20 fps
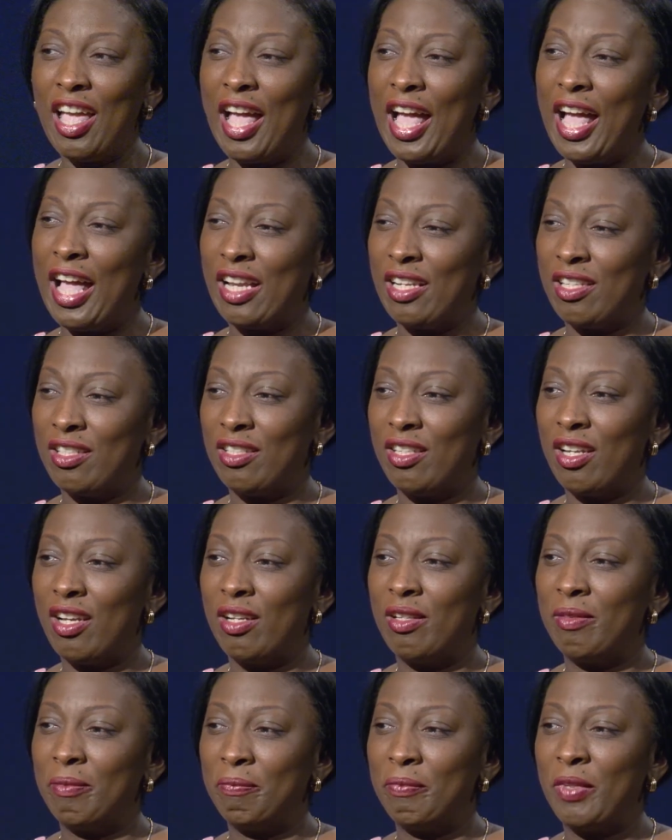And
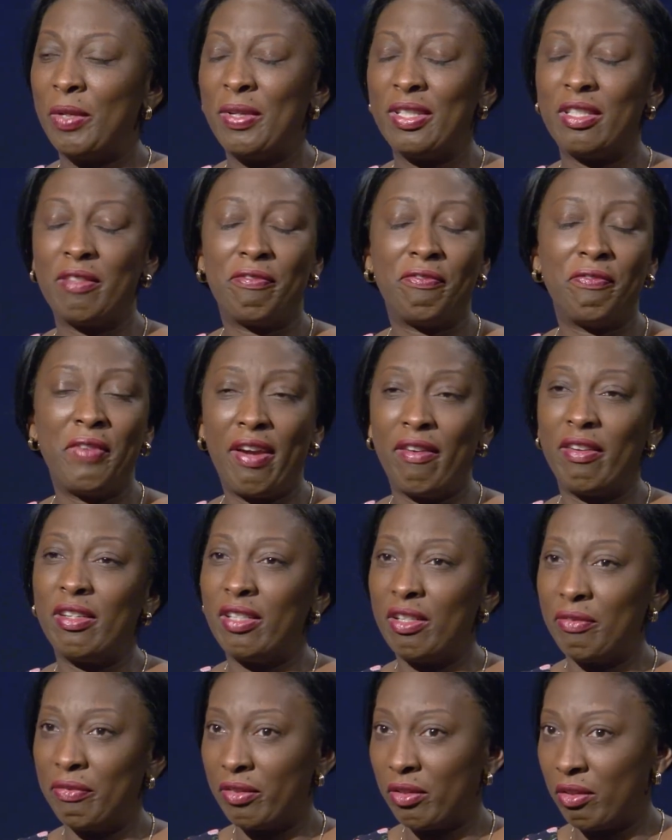it was a very
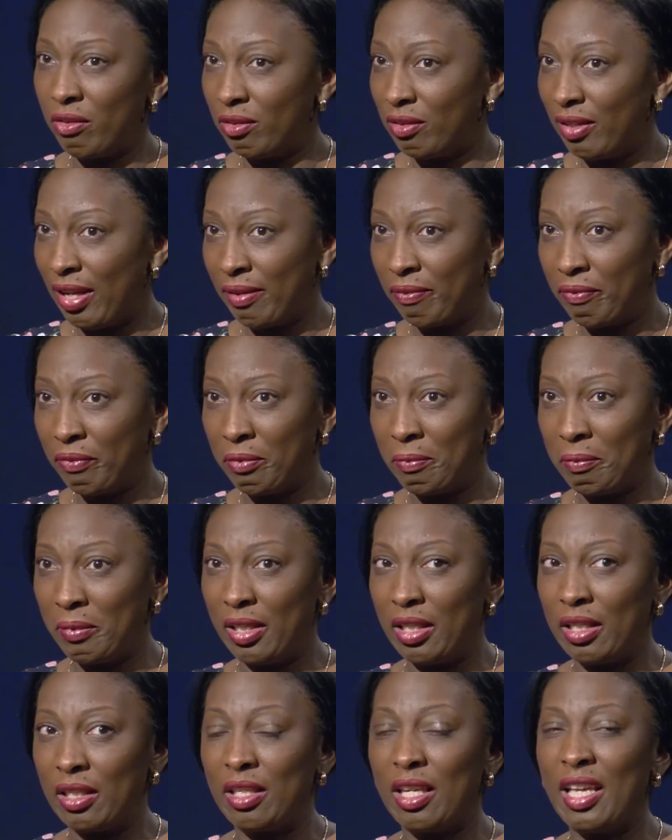difficult time for
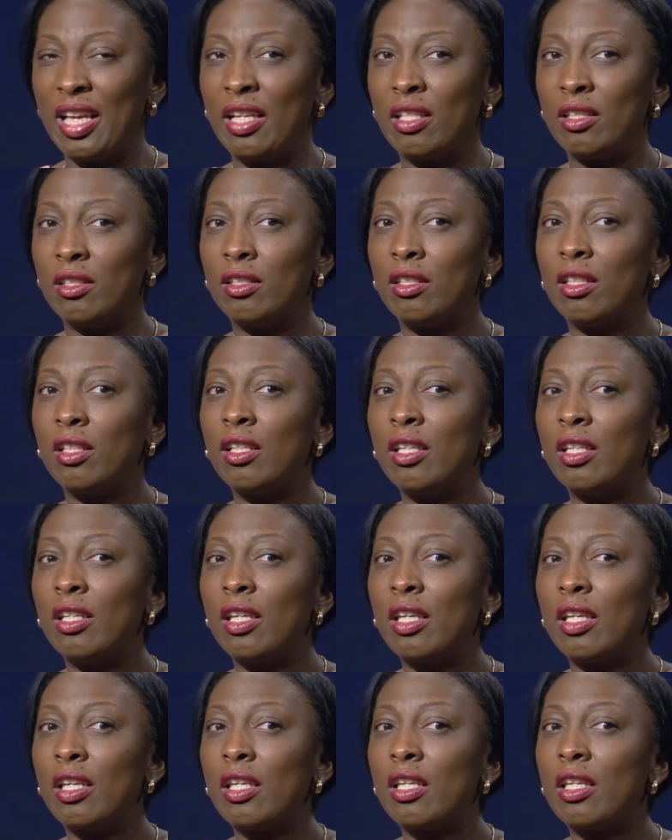me. And
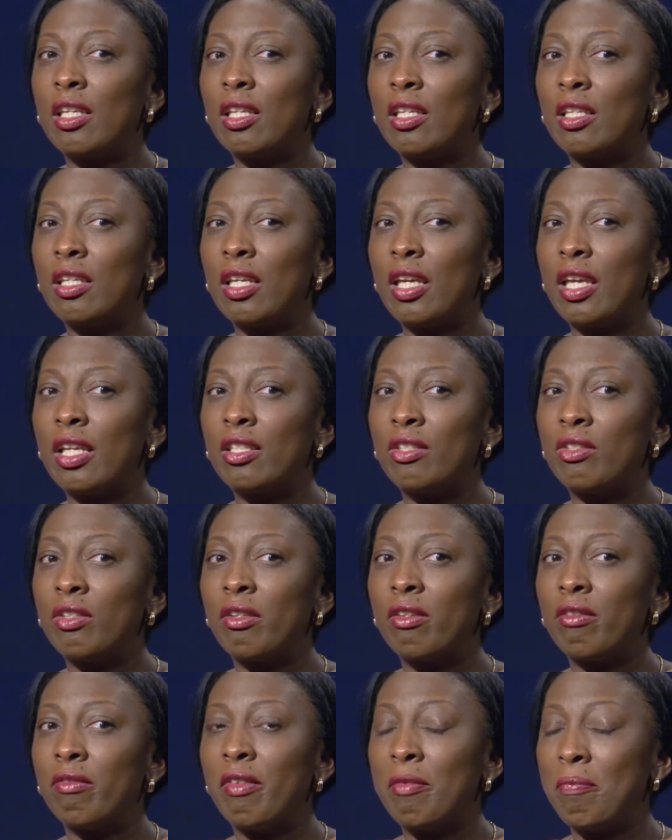it
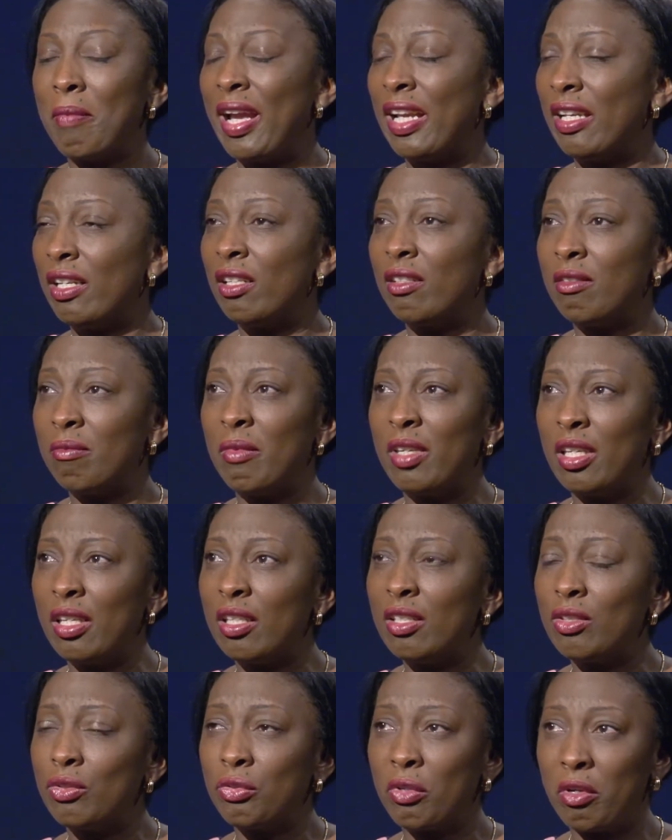reminded me
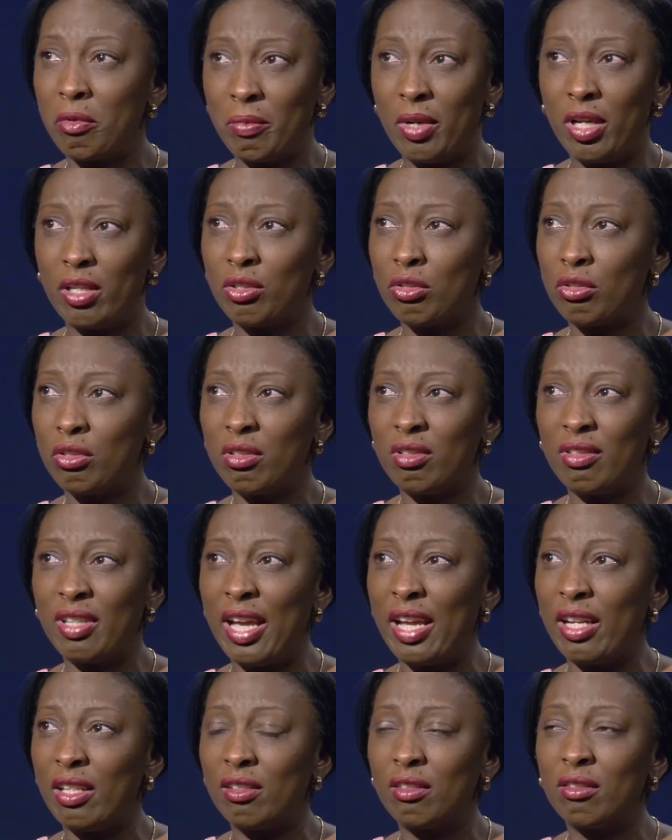so much
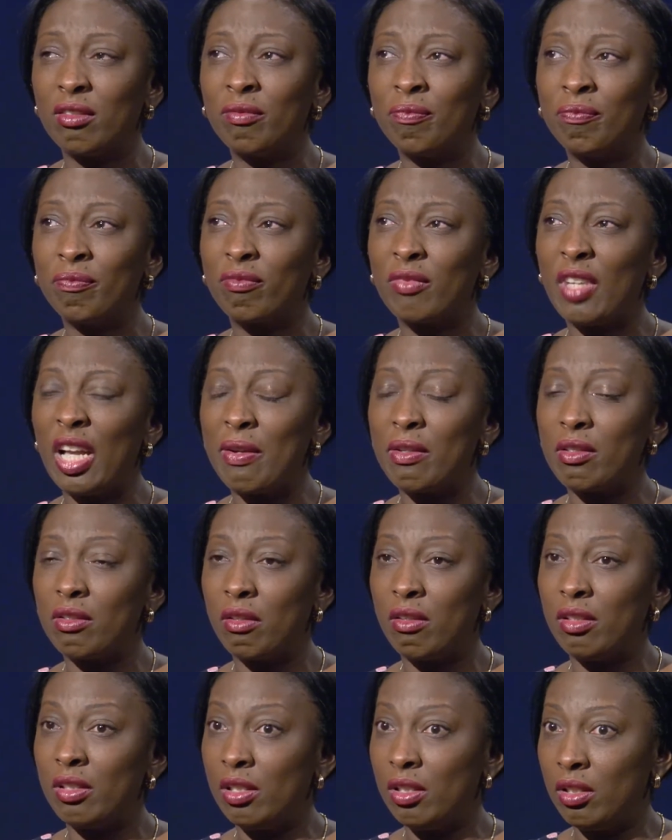that I was
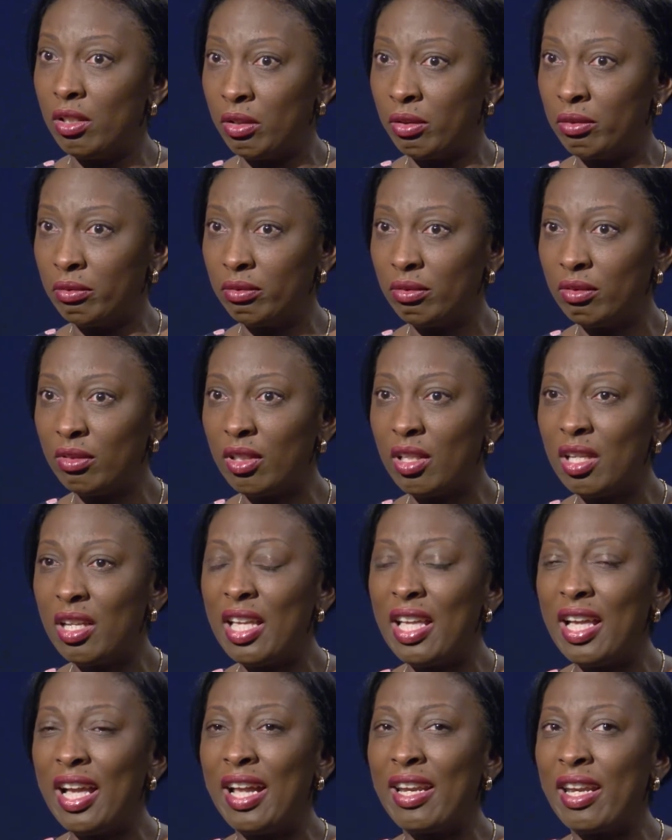all alone,
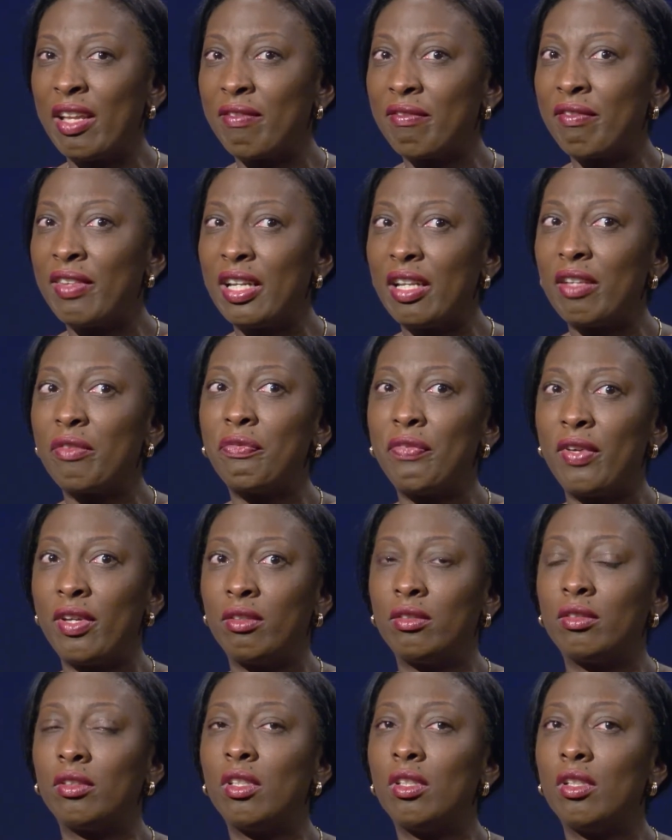and I really
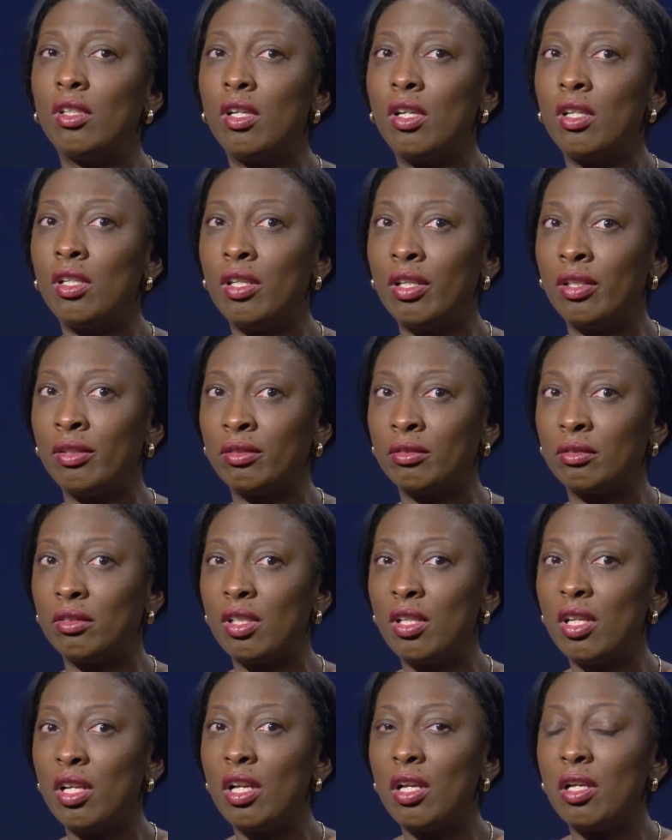felt alone.
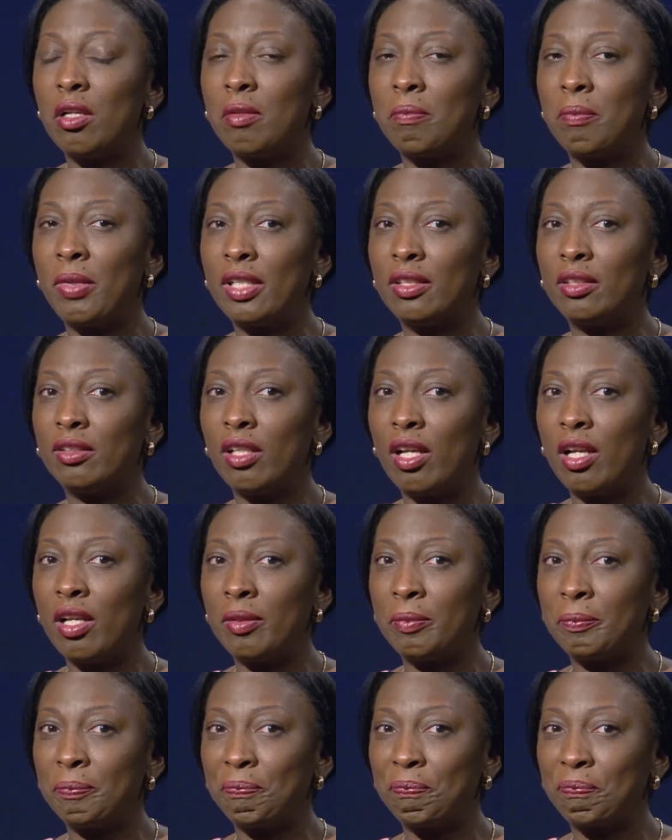But
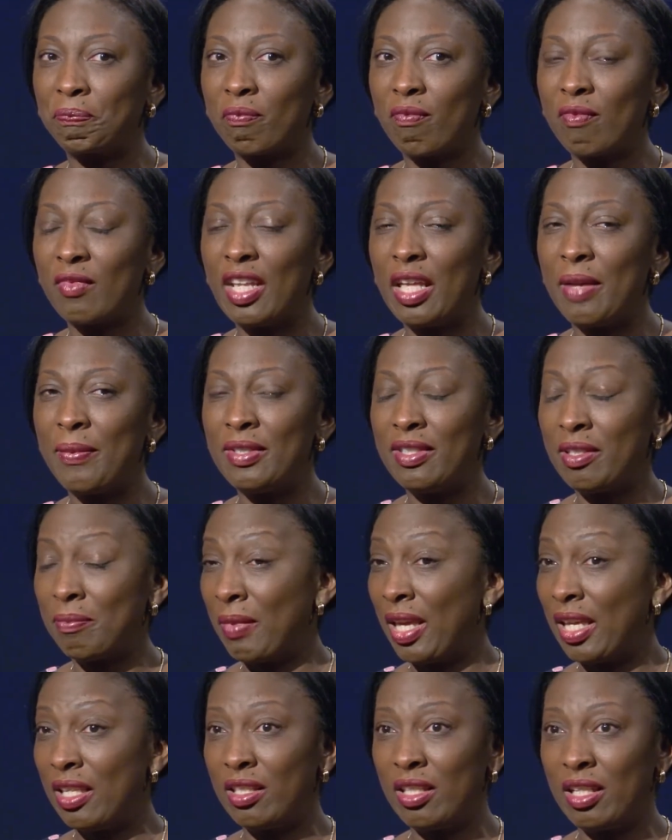it was
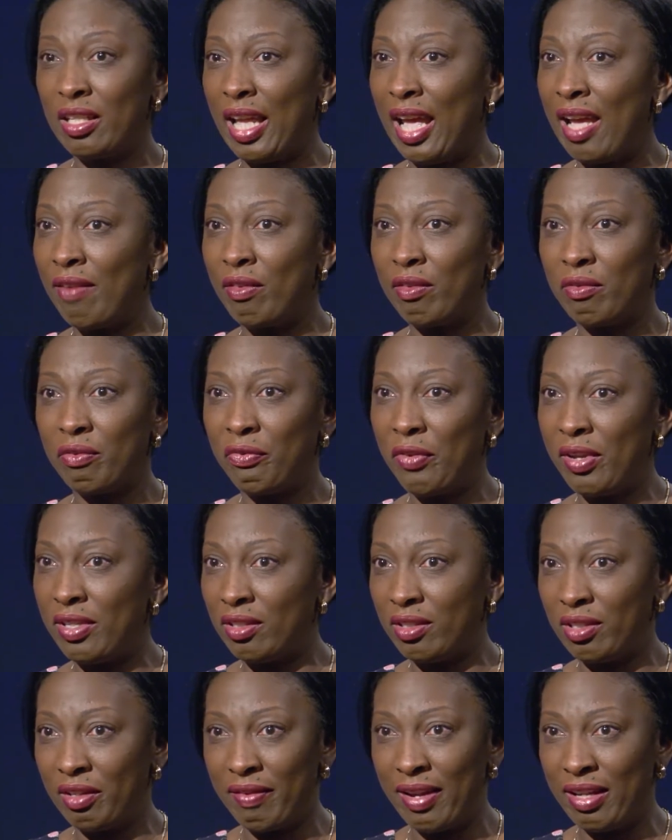amazing having
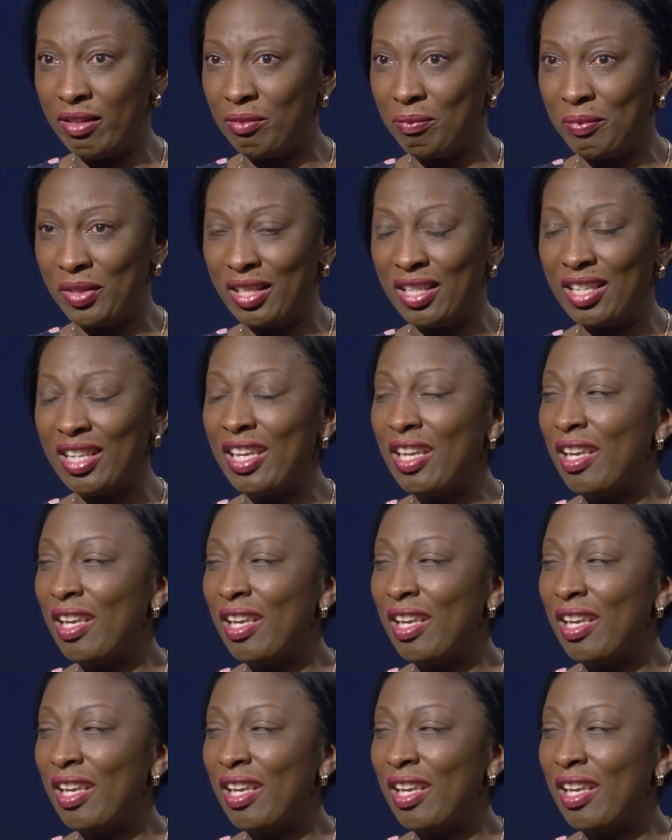friends around me.